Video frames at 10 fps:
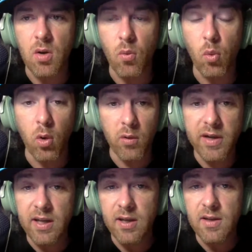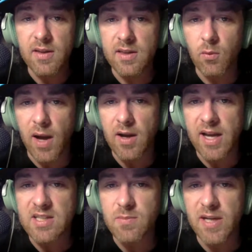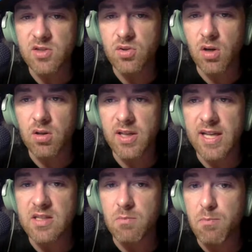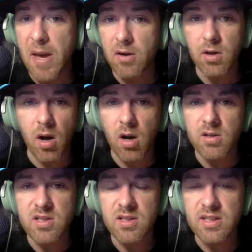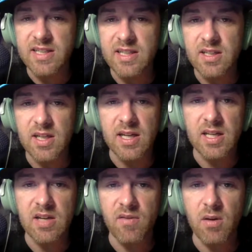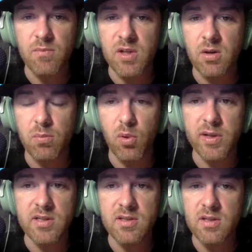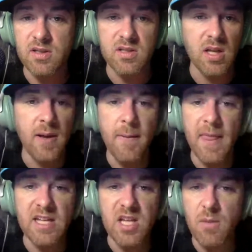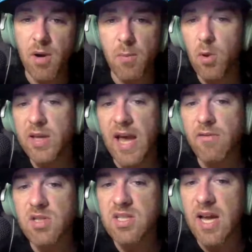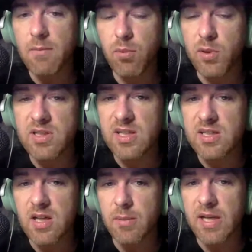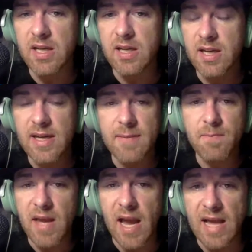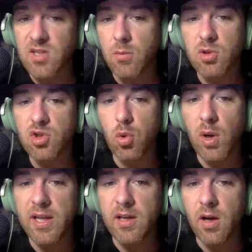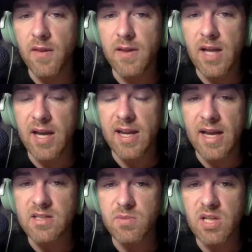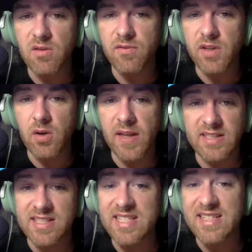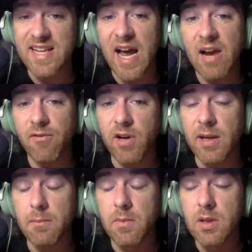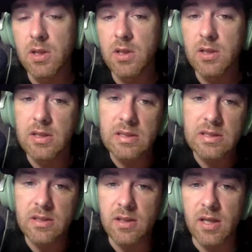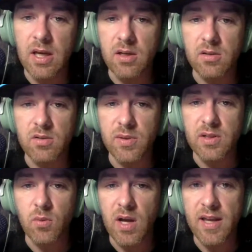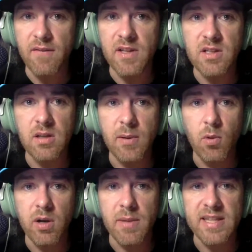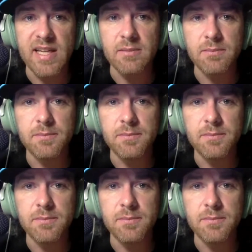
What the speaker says: worry that the Wildcats might struggle against better guards in the league and give up, points? Because Isaiah Pope only averages 9.6 coming in, has almost 20 on the night, has himself, that's a season high for him. Do Wildcat fans need to be worried about that?